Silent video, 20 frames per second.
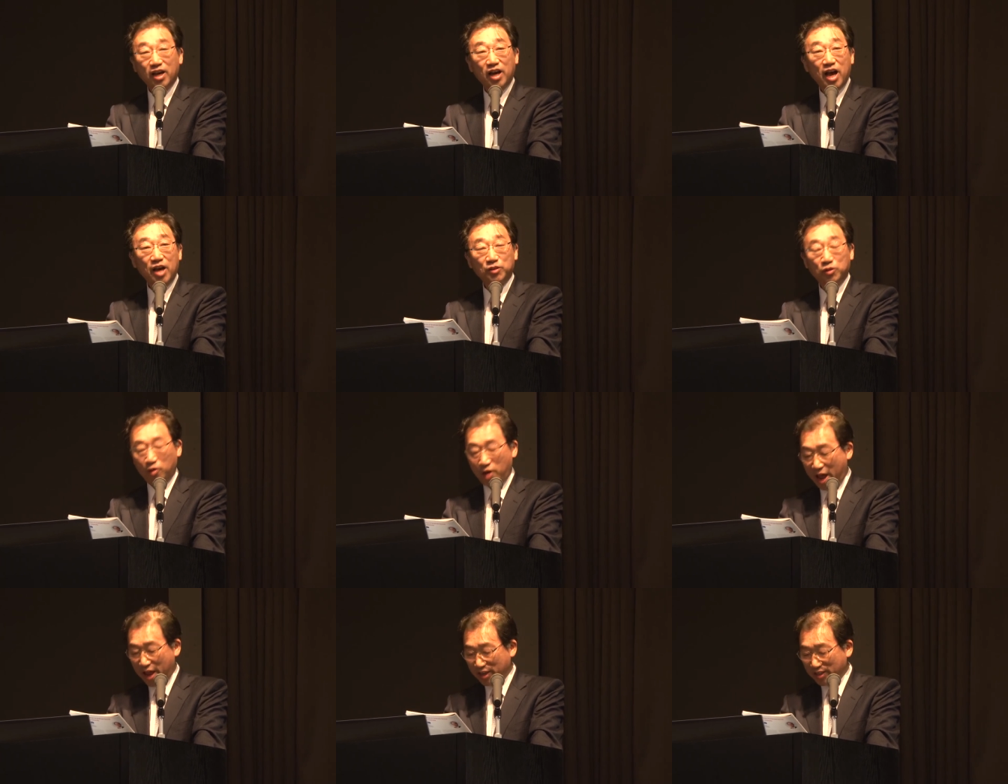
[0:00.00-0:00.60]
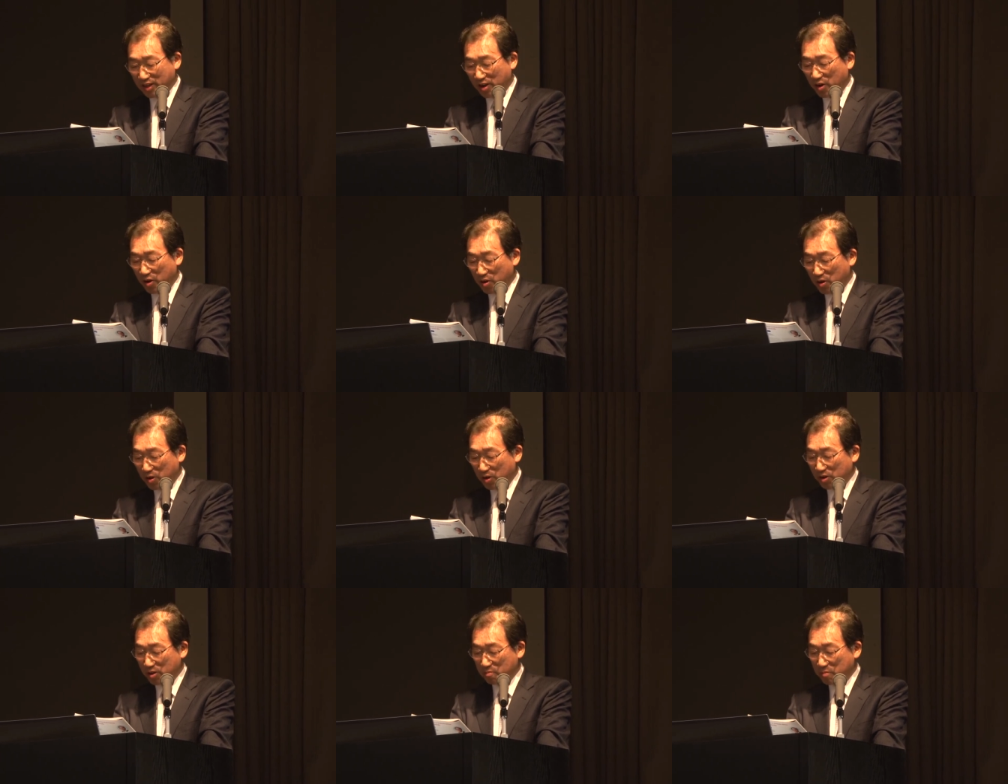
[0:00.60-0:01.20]
I'd like
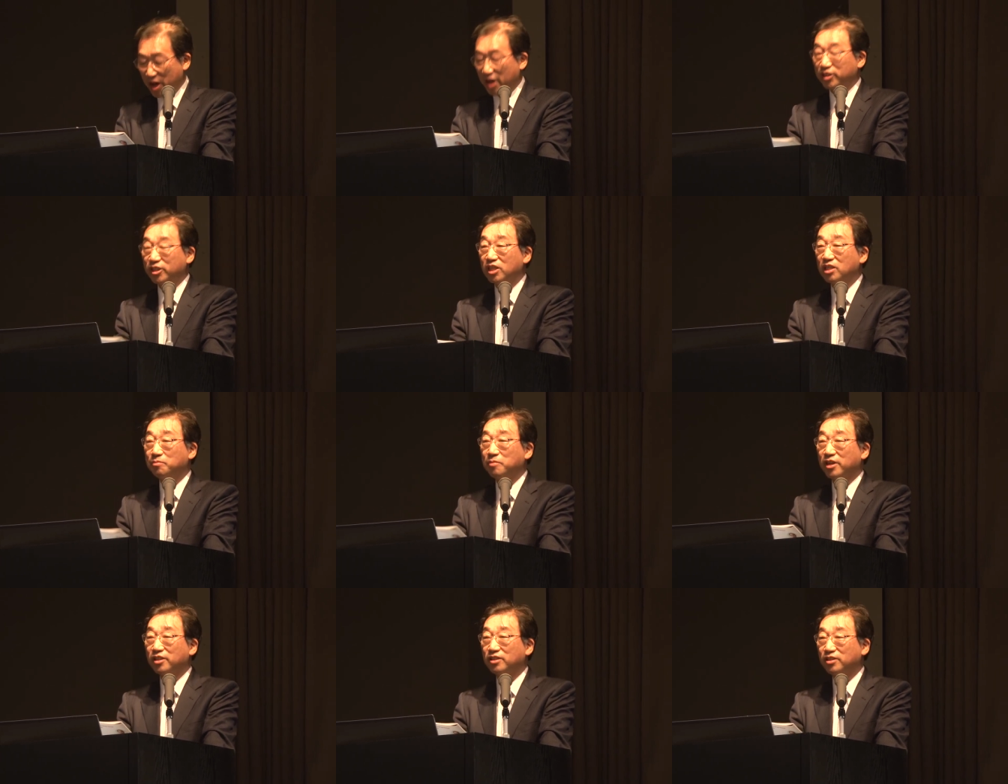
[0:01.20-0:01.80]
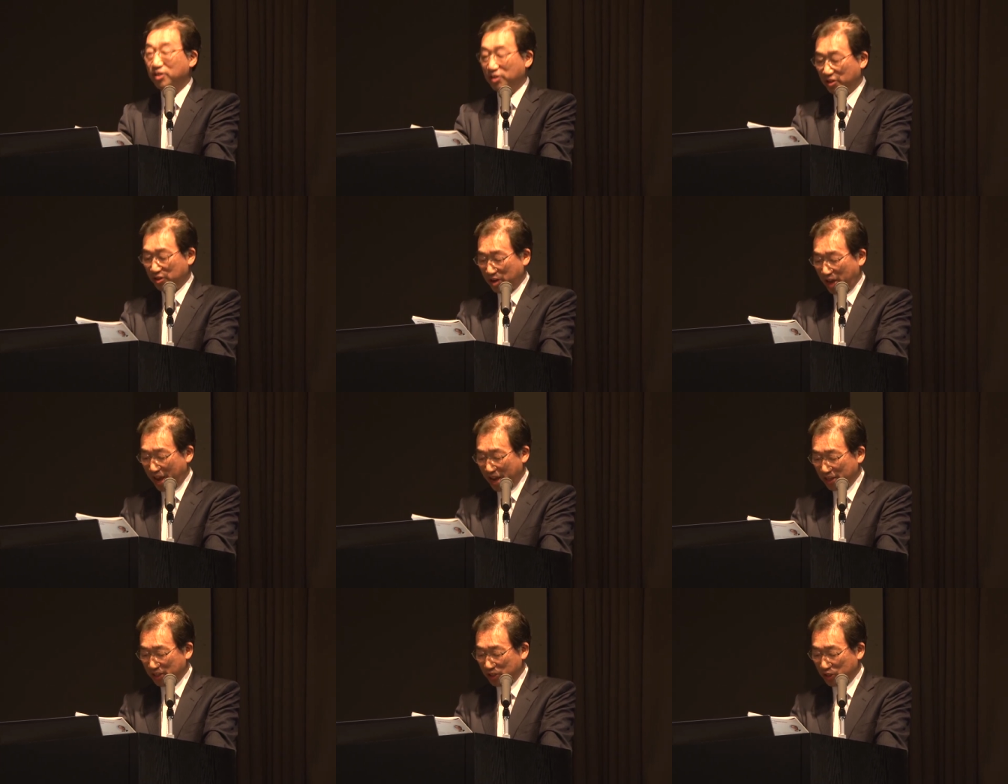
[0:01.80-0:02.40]
all participants to
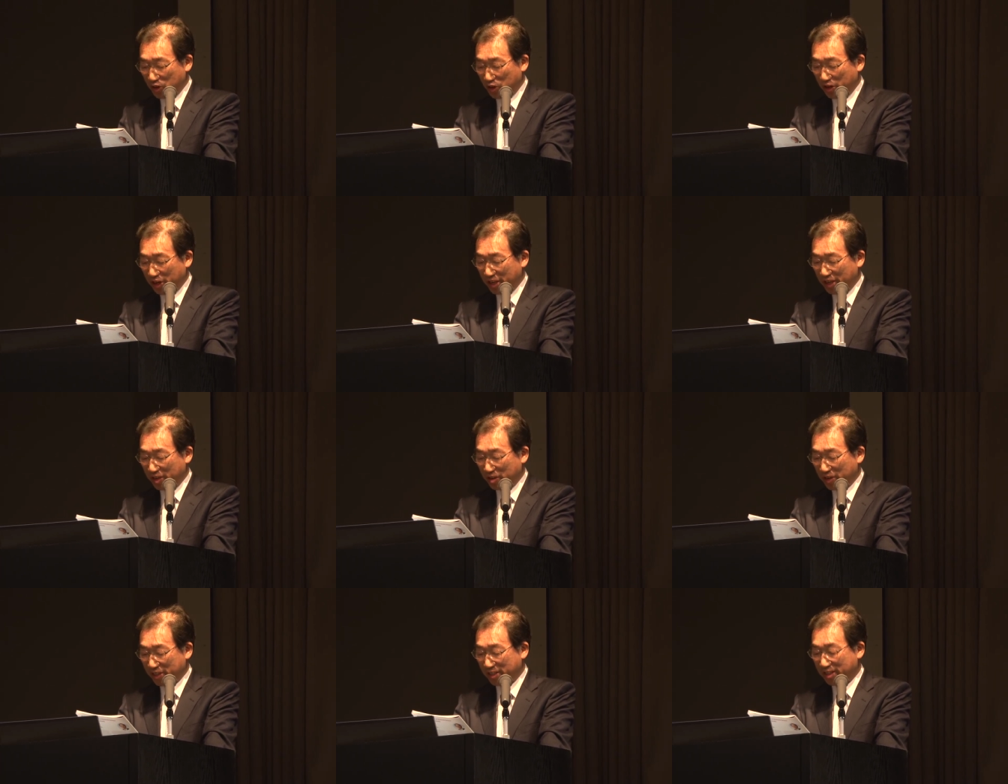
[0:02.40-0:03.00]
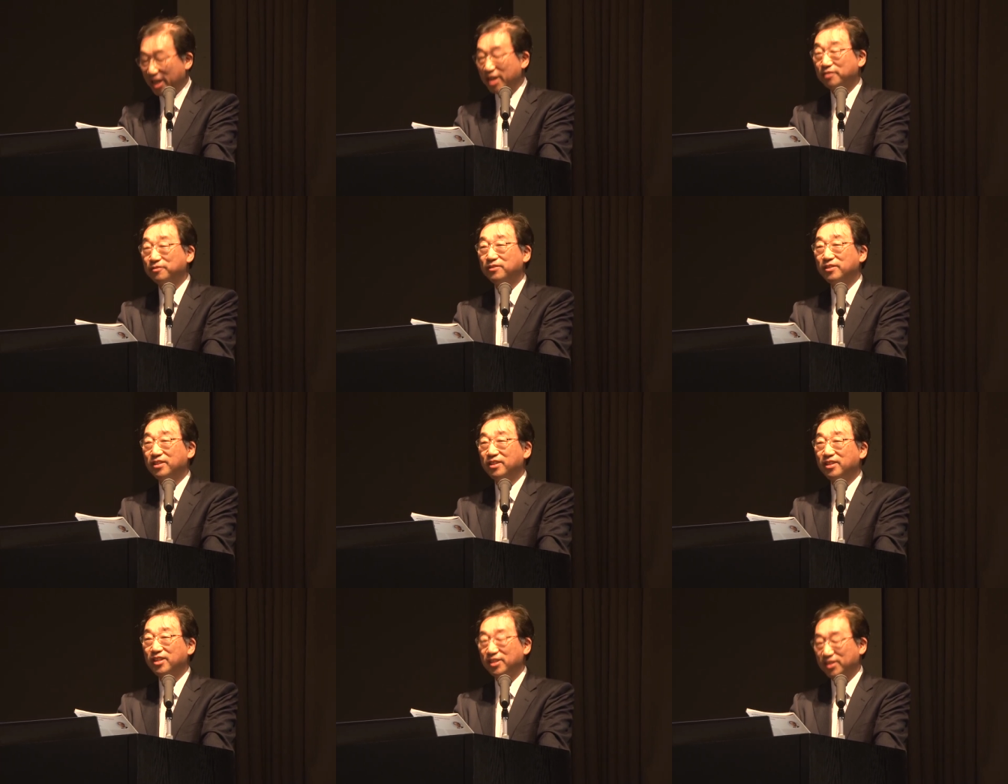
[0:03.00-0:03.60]
enjoy yourself
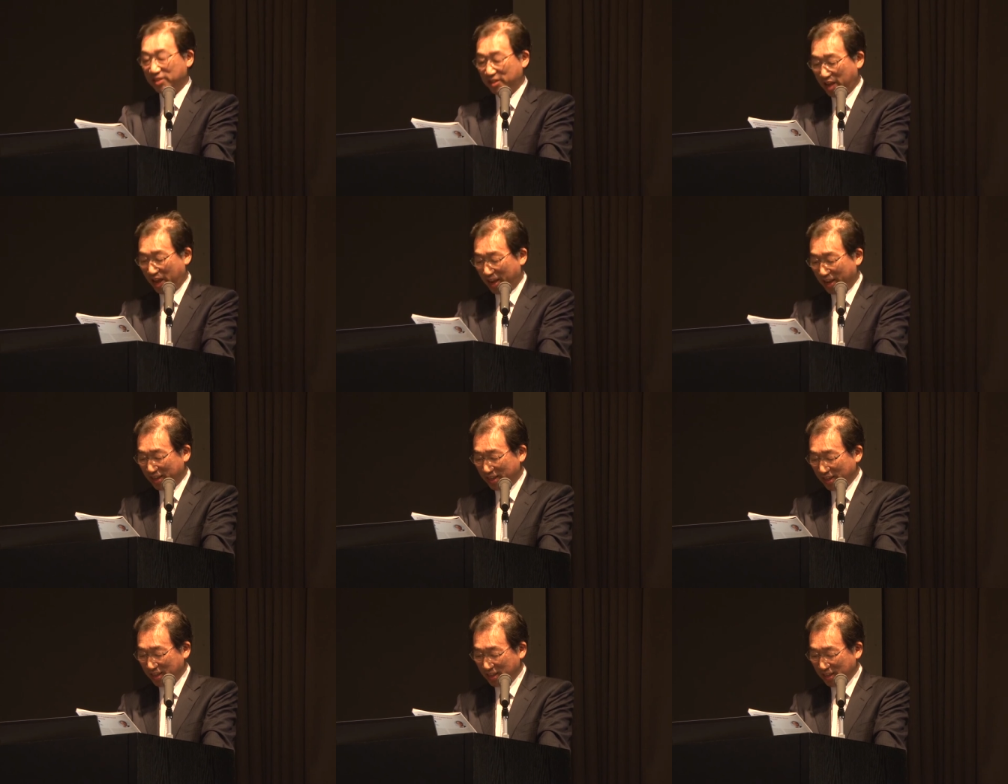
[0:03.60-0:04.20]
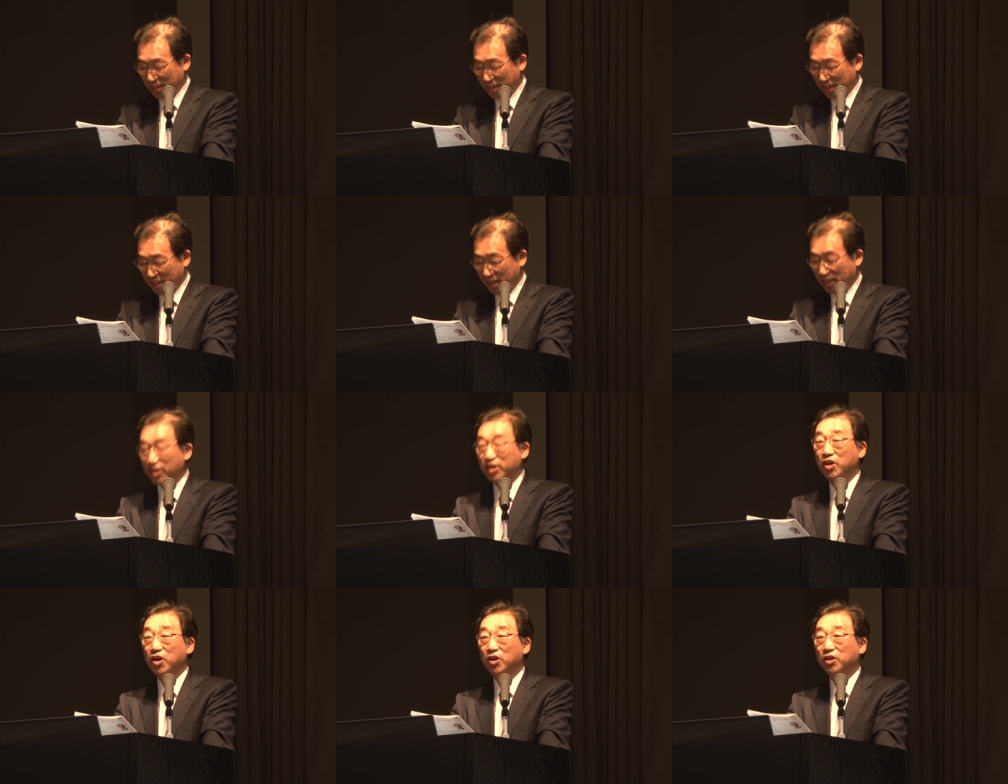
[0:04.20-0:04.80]
this day
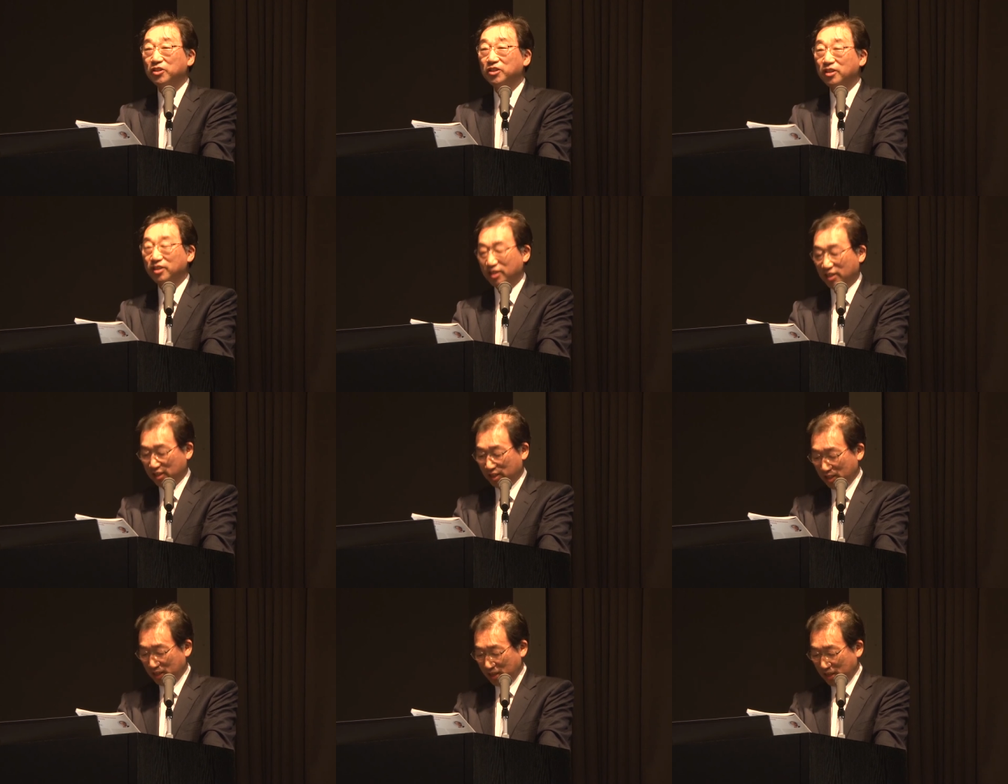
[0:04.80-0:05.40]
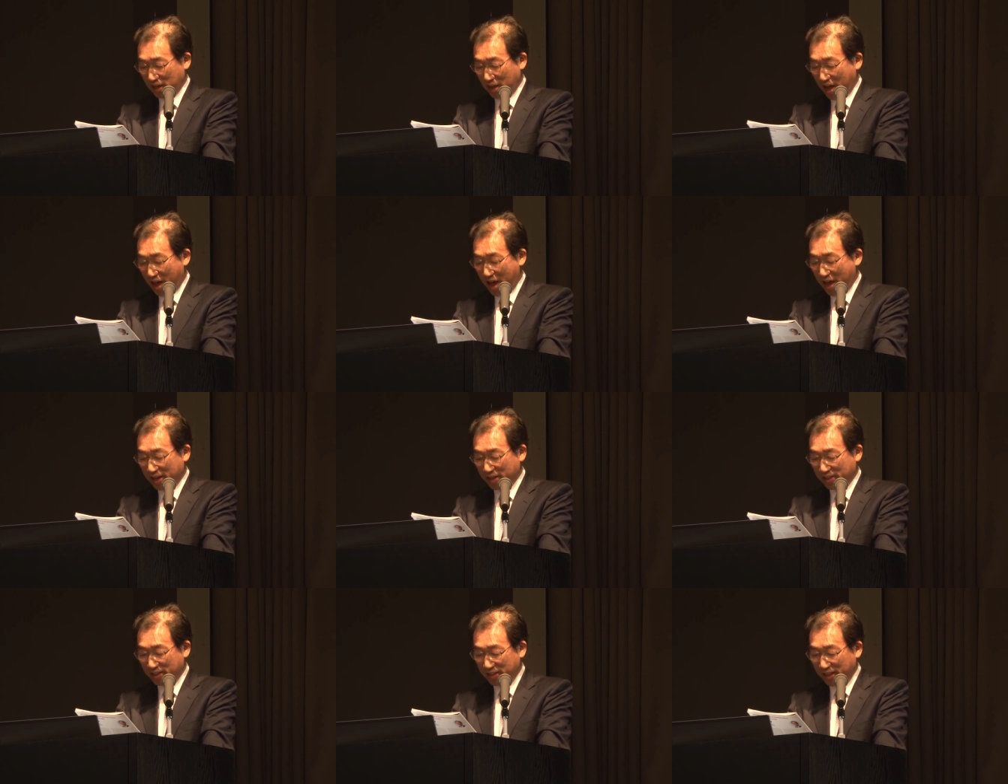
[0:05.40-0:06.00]
in Kyoto,
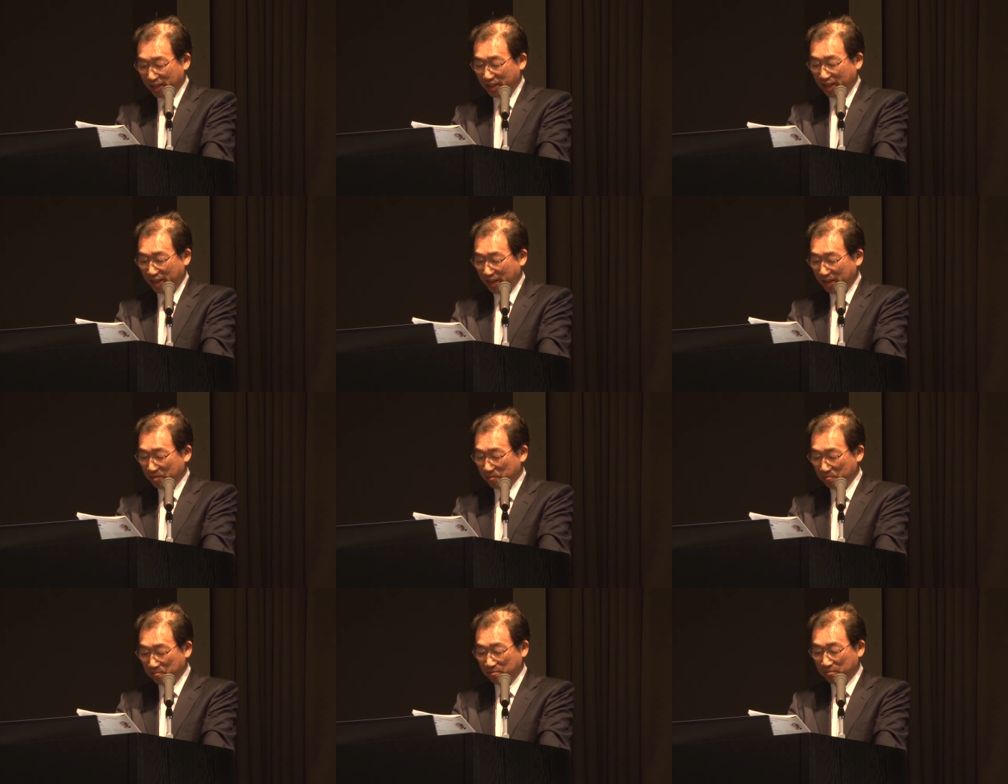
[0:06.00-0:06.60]
a city